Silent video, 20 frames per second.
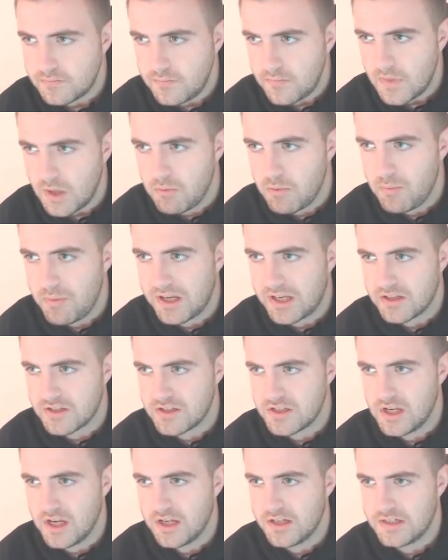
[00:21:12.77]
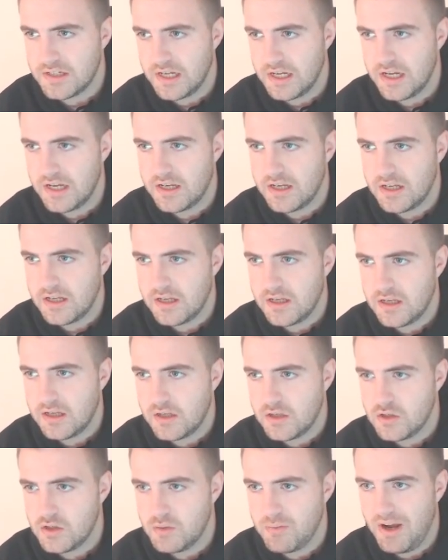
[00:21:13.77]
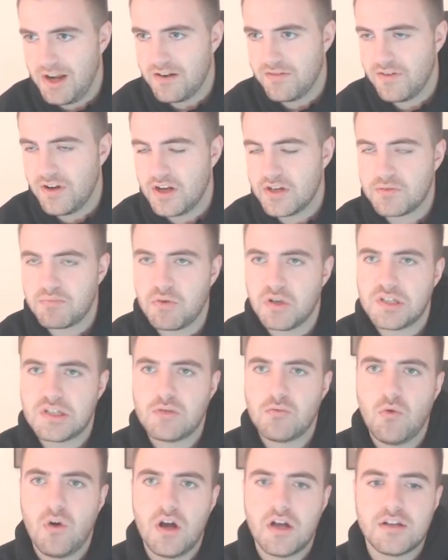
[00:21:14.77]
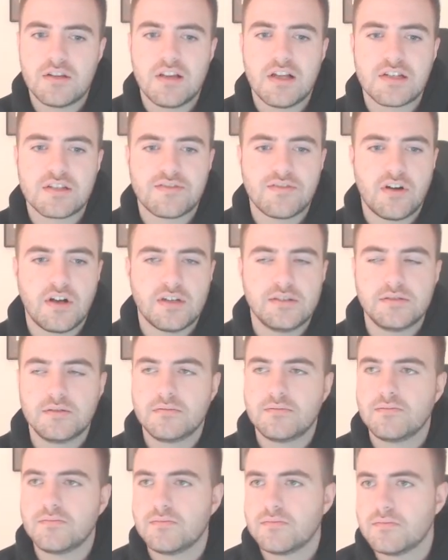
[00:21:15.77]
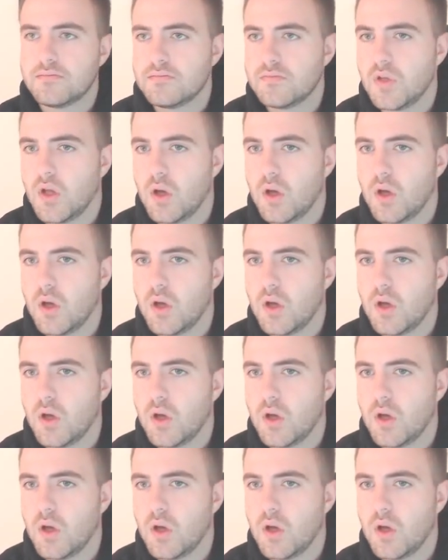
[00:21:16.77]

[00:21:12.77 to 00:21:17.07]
I'm a bit concerned here. Zubanovic puts it wide. That's fine. No